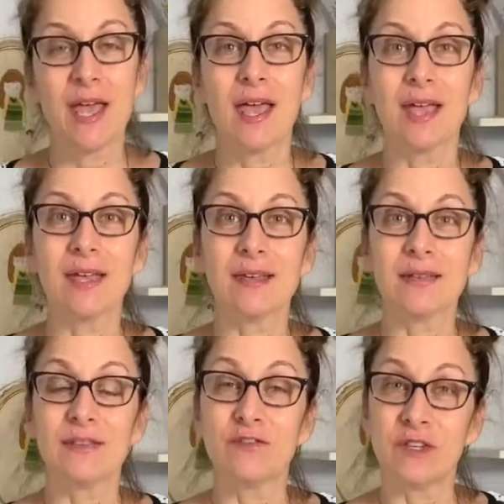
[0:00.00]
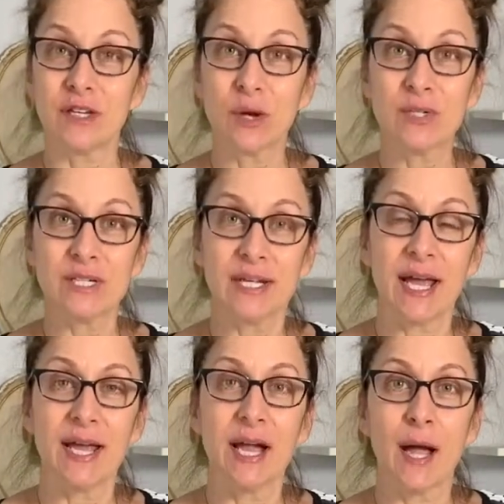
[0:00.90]
In the video
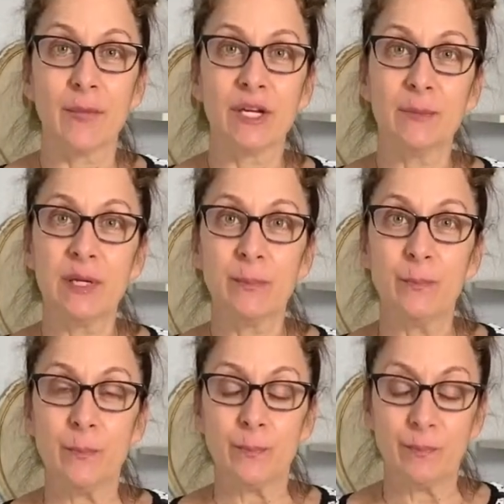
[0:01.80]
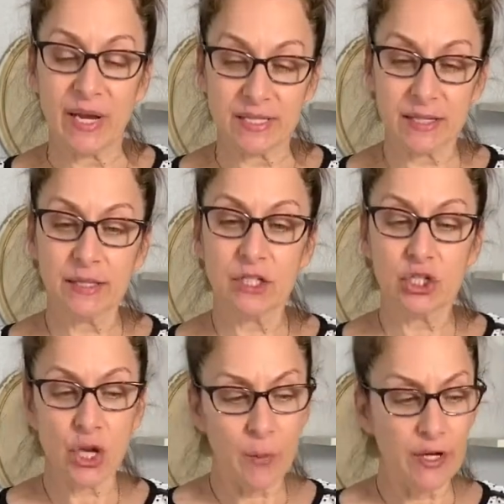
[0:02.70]
today, I'm going to be basically
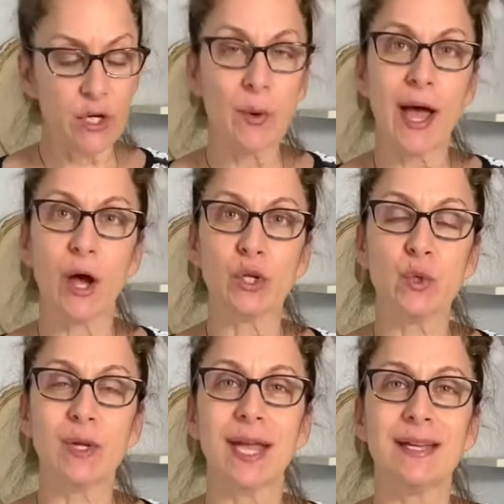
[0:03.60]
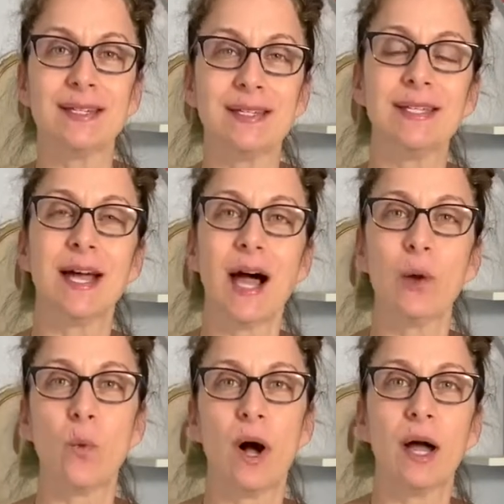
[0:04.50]
showing you how you can
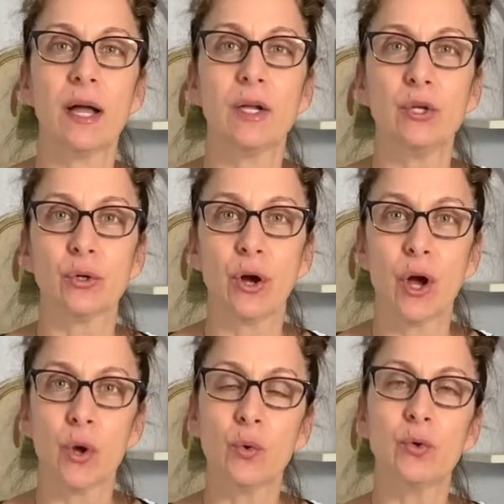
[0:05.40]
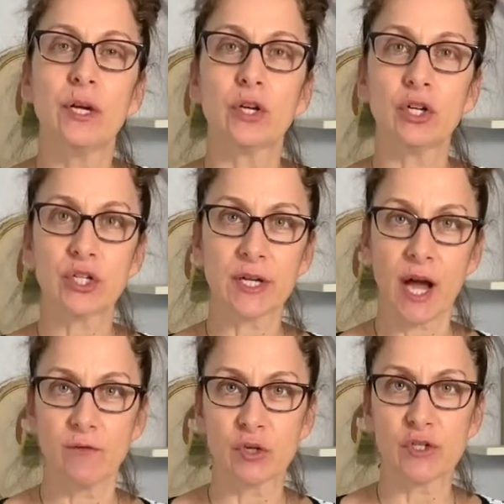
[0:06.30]
DIY your own cushion
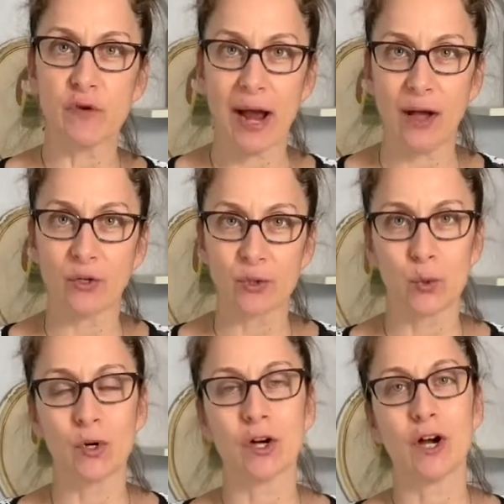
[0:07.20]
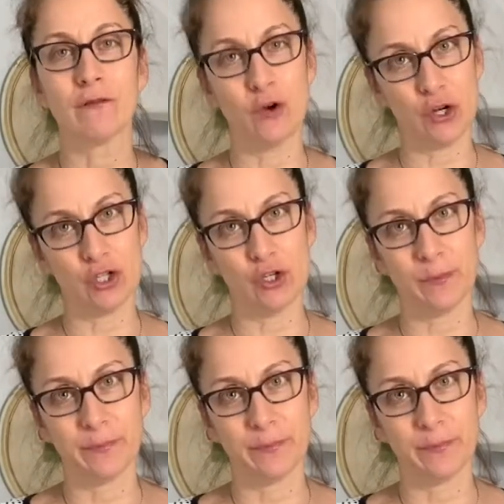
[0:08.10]
covers for outdoor furniture.